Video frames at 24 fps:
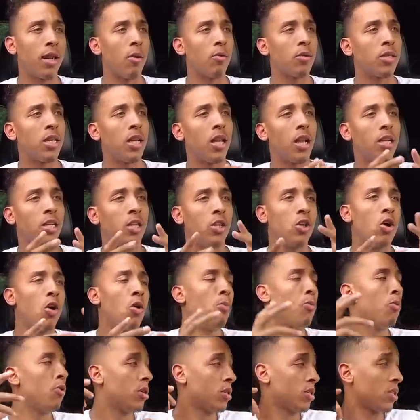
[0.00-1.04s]
I would see like the
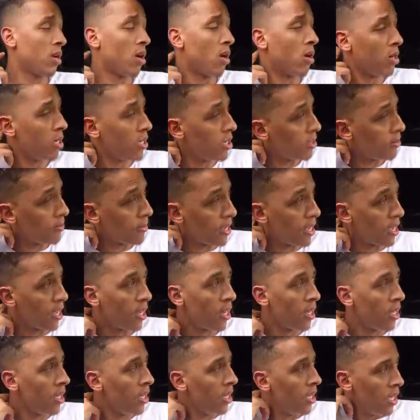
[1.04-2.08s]
dope boys in our hood,
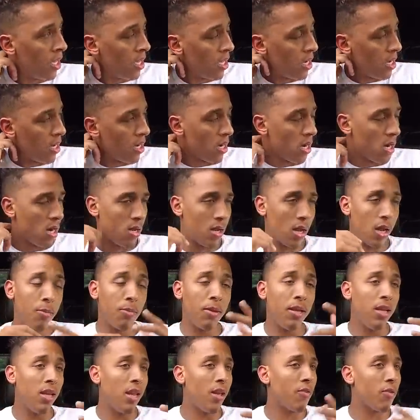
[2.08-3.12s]
man uh, they
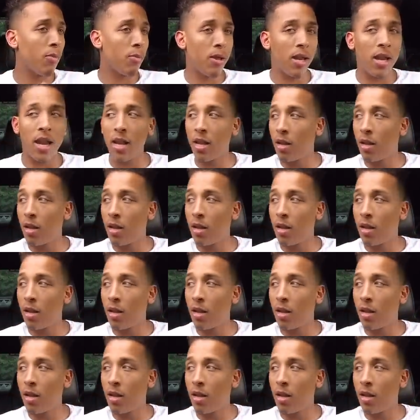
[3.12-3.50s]
be living, man.